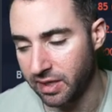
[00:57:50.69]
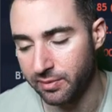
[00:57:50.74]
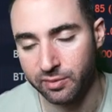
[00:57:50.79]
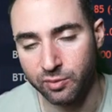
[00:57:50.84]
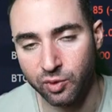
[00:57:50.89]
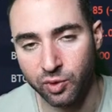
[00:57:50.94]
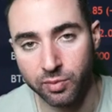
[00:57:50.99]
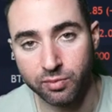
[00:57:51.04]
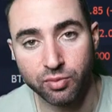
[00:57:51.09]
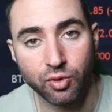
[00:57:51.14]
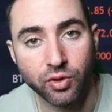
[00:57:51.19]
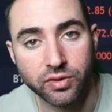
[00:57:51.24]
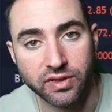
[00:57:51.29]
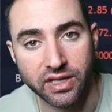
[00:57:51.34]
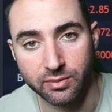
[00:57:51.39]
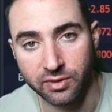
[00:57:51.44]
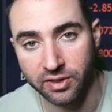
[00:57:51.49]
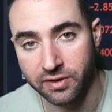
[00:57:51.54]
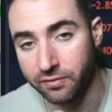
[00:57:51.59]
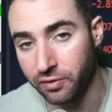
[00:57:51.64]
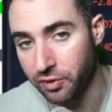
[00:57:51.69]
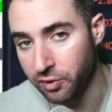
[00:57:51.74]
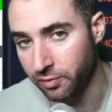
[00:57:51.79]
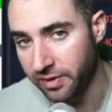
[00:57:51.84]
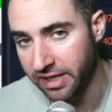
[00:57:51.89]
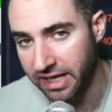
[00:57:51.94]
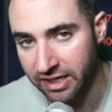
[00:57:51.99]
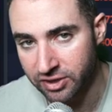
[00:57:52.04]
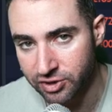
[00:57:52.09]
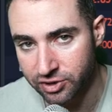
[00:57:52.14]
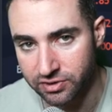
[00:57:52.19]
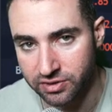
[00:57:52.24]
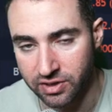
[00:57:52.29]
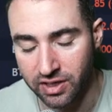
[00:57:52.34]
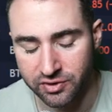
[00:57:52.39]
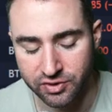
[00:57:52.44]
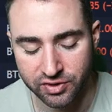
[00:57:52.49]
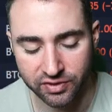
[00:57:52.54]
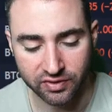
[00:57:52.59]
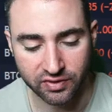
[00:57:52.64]
and more importantly, I'm looking for the reaction,
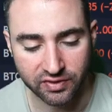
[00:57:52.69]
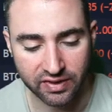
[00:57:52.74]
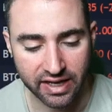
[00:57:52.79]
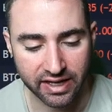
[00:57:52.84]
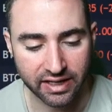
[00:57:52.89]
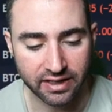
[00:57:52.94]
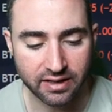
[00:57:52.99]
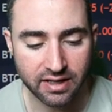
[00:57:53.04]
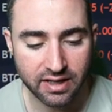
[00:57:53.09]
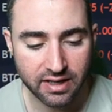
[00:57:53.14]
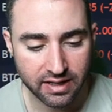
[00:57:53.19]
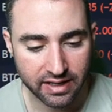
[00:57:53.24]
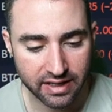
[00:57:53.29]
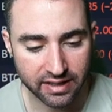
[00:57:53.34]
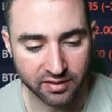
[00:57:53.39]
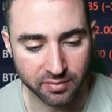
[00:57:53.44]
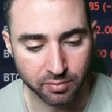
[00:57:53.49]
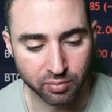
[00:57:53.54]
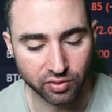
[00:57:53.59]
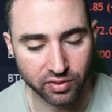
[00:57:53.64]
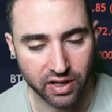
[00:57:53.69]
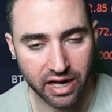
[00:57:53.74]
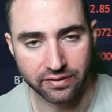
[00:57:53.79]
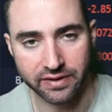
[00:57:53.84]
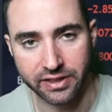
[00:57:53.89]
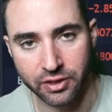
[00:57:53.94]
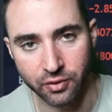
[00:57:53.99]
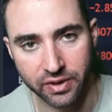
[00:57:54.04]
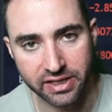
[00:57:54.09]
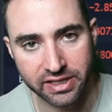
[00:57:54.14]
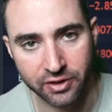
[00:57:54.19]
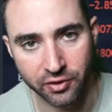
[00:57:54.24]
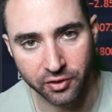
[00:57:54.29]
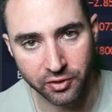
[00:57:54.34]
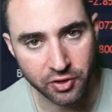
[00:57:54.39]
not just saying it's blindly going here,